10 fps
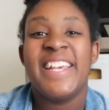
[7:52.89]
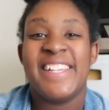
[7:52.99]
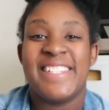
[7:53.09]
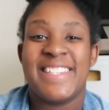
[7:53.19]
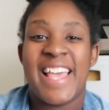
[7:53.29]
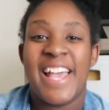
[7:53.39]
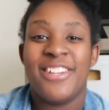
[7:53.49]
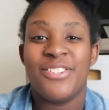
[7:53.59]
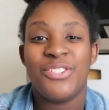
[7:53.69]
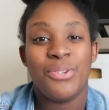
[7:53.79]
is
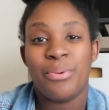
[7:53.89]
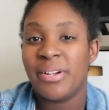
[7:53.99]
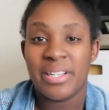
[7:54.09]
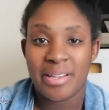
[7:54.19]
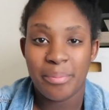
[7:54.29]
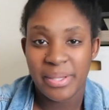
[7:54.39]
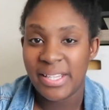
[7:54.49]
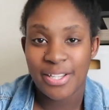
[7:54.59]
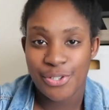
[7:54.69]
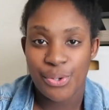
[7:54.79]
that you are in
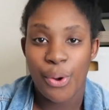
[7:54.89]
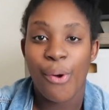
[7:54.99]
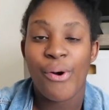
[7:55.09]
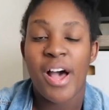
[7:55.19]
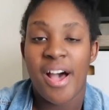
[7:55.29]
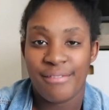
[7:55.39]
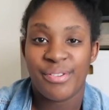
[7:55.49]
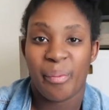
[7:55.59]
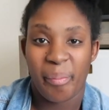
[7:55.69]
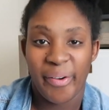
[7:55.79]
complete control of
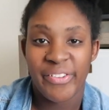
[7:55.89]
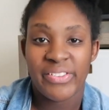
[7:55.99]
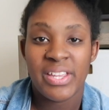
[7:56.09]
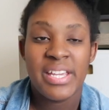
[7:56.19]
your birth.